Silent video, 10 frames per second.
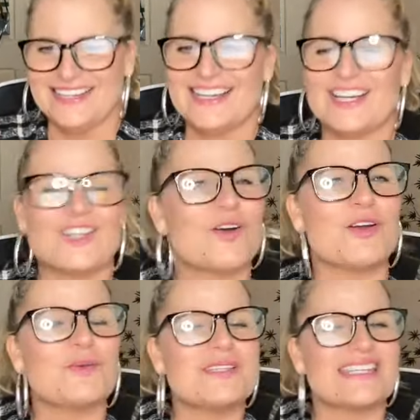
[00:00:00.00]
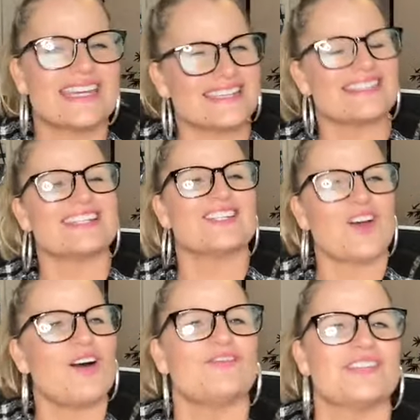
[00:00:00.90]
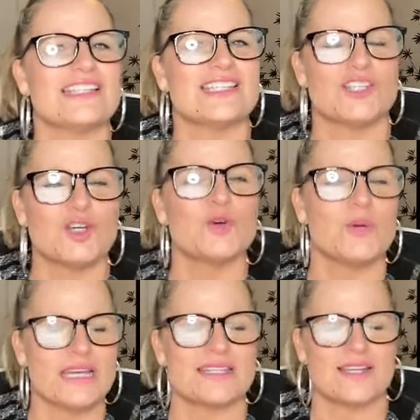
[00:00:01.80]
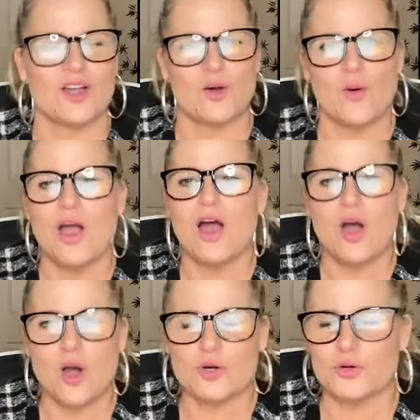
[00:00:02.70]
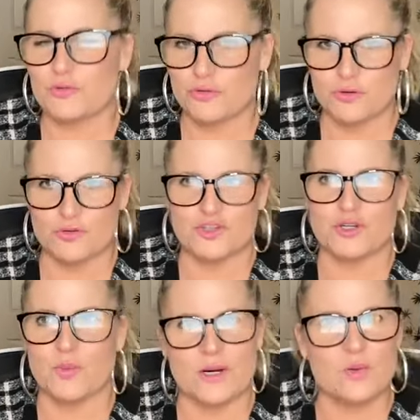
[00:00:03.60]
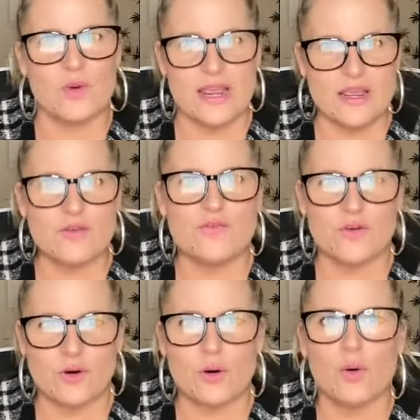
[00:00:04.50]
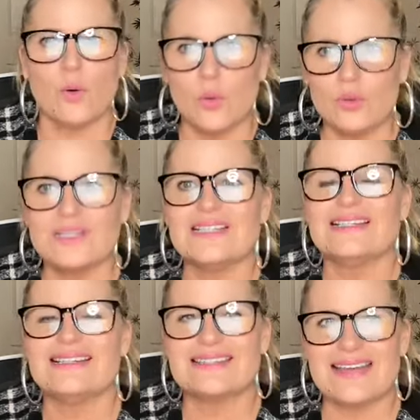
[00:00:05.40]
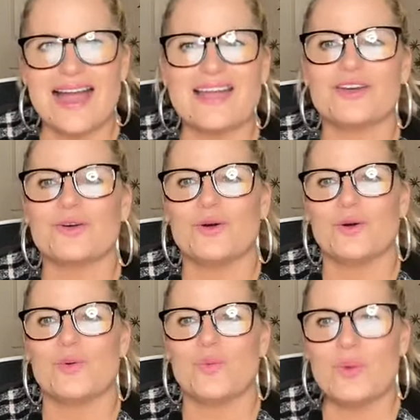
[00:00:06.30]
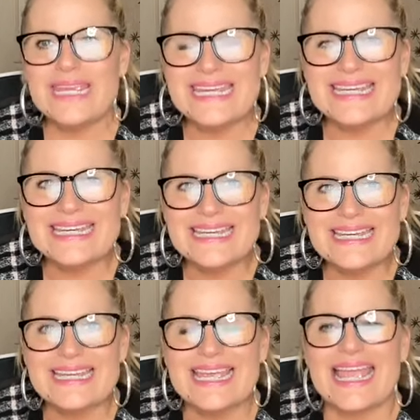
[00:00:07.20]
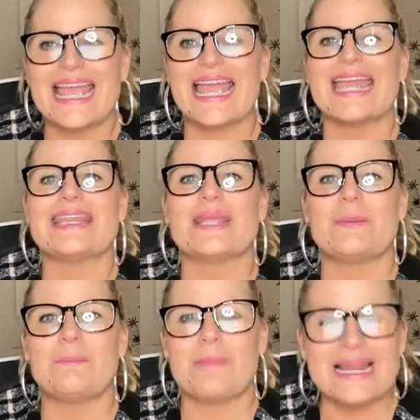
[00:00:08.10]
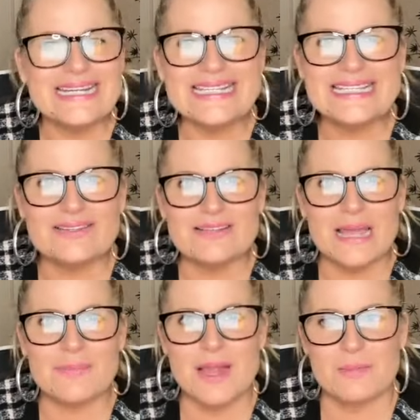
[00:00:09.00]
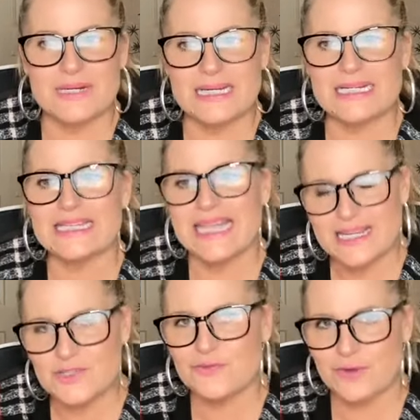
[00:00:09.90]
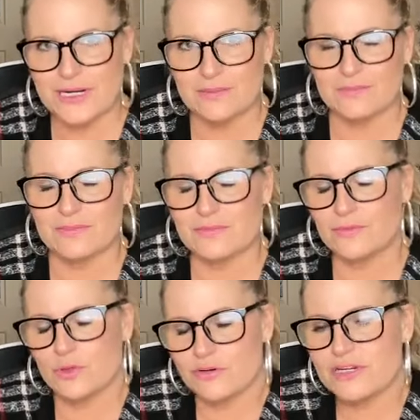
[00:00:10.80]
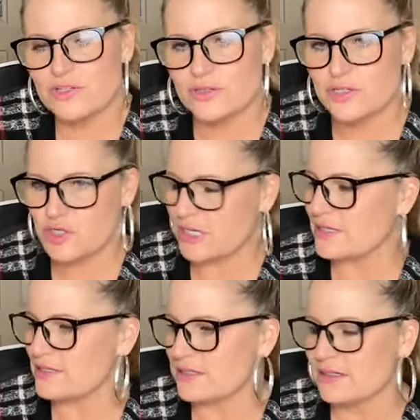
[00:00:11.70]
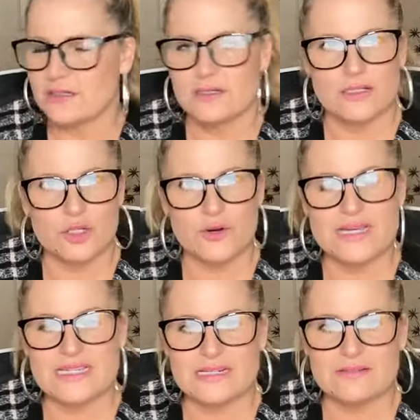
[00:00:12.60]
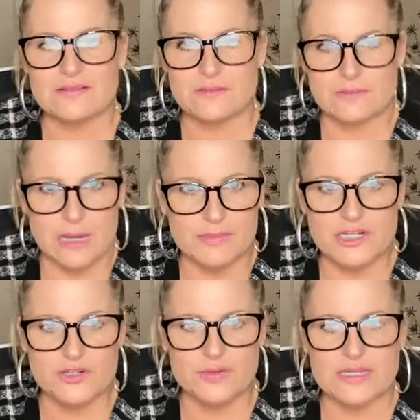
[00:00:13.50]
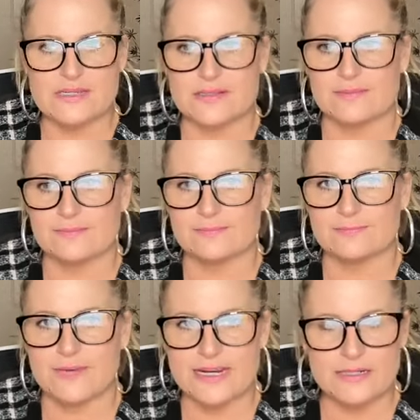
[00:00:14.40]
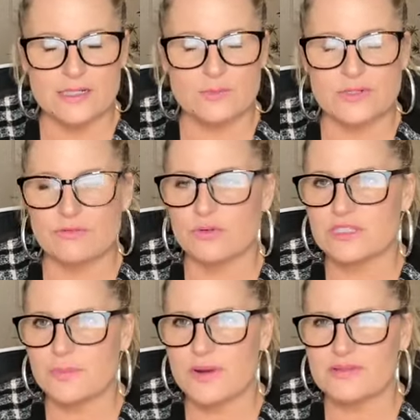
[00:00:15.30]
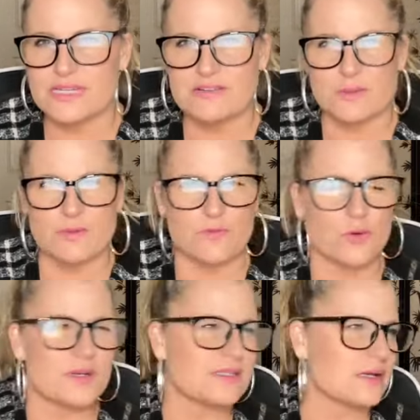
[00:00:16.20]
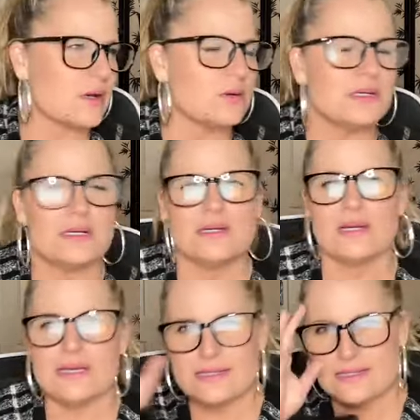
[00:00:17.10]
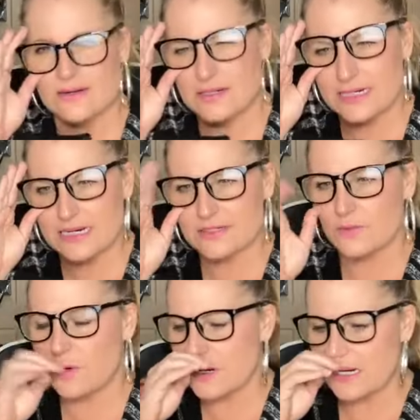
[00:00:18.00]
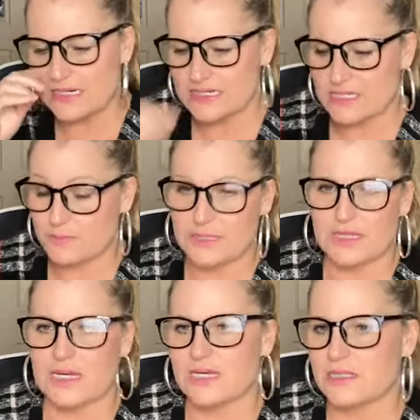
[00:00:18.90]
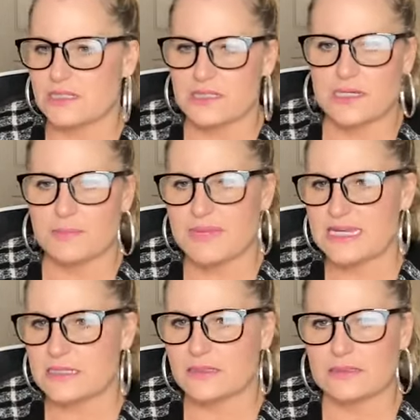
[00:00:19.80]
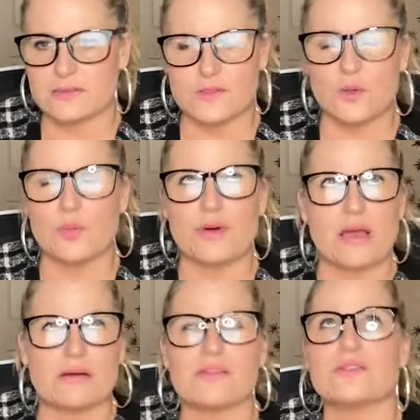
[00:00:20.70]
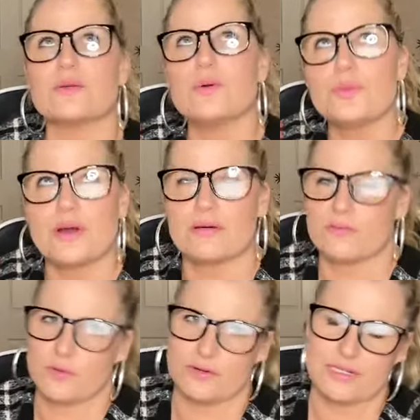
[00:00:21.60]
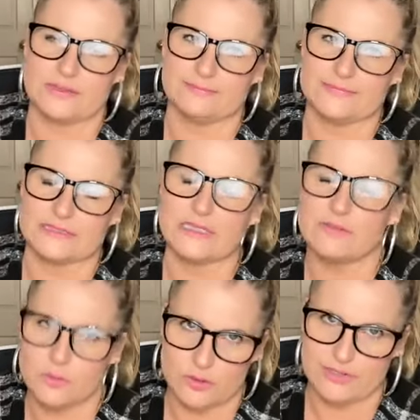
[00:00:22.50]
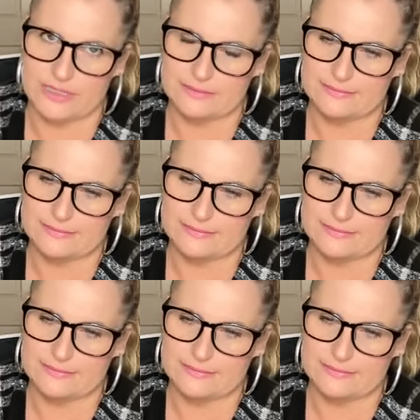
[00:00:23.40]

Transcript: Gloria was kissing dolphins 2 weeks ago on her cruise. She went away for a whole entire week, and the money still kept coming in. That's freedom. Gloria took a chance. Gloria said, I'm going to do this, right? And we rolled up our sleeves about 4 months ago, and started to get to work, and it's been like amazing. So proud of Gloria. Love Gloria.